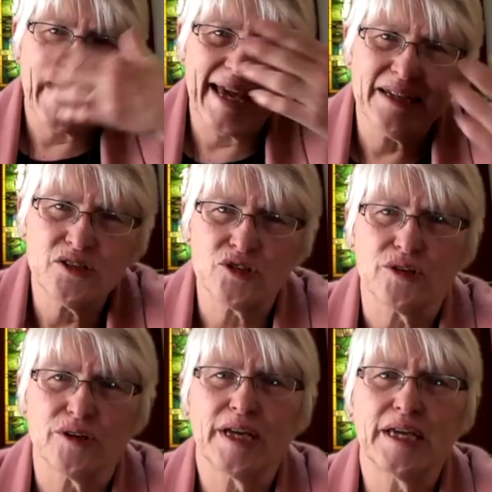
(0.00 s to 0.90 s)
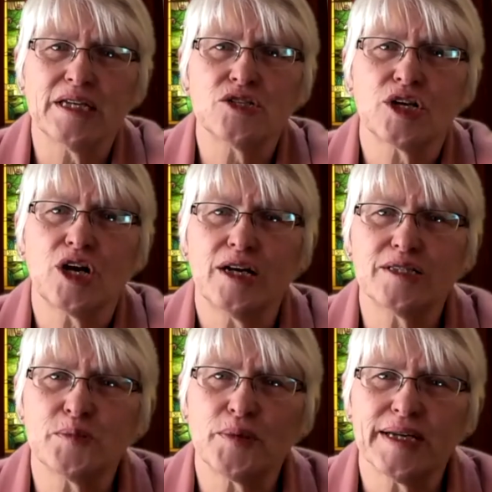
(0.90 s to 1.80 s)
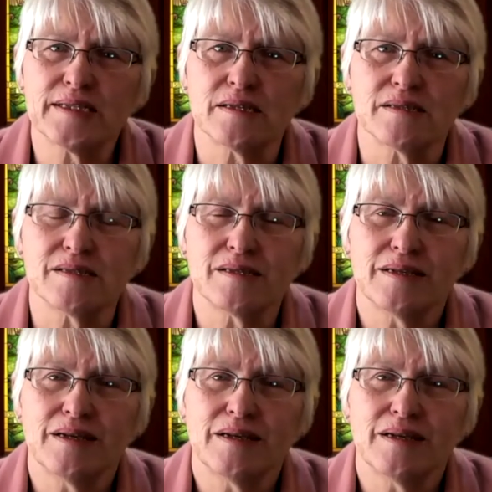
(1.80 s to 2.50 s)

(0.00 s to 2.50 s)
enter into God's presence.